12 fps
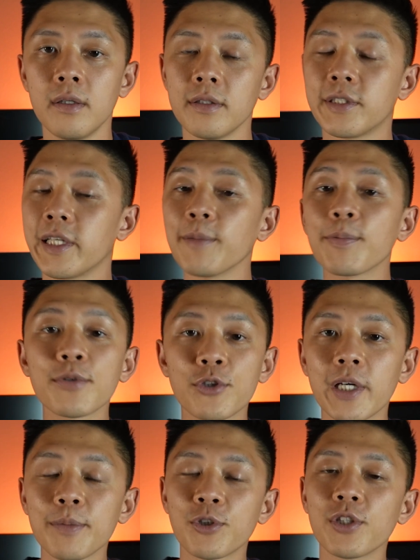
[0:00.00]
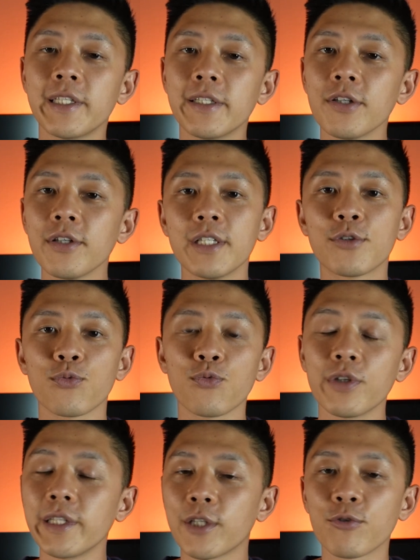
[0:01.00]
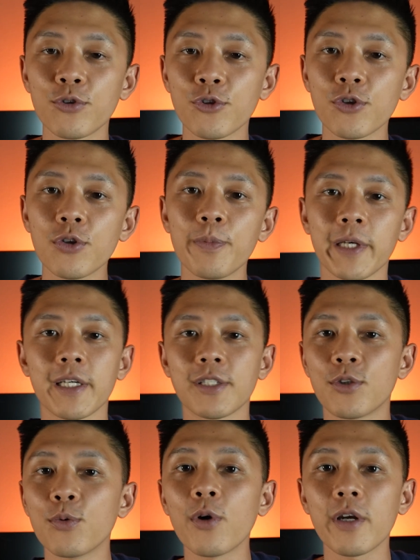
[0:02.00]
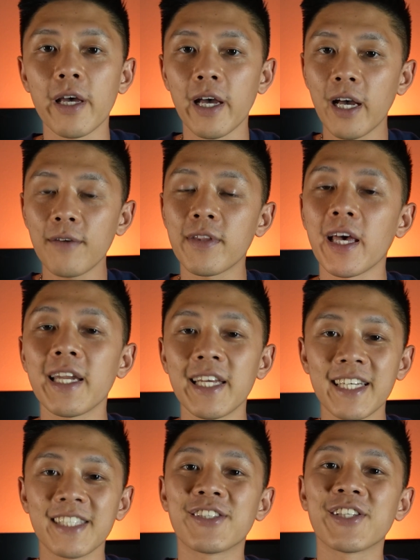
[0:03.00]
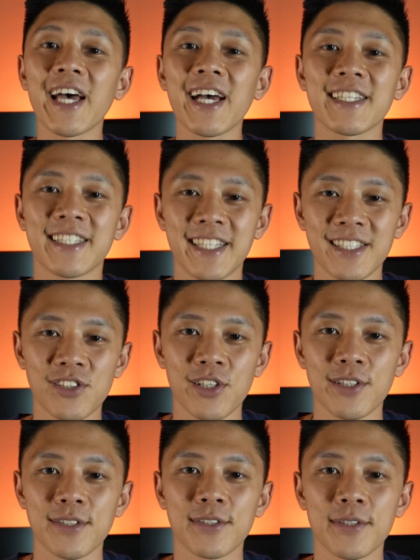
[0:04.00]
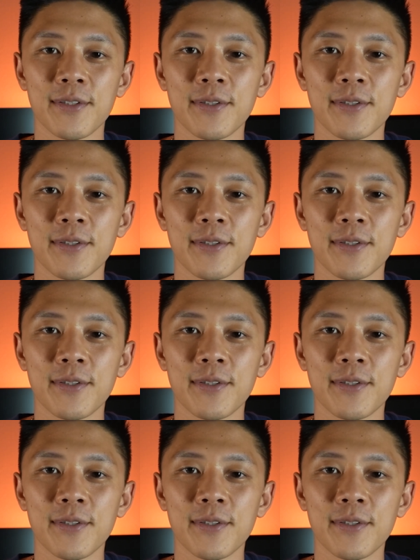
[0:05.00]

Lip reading: Depth perception here is really crucial because you want to have that exact distance.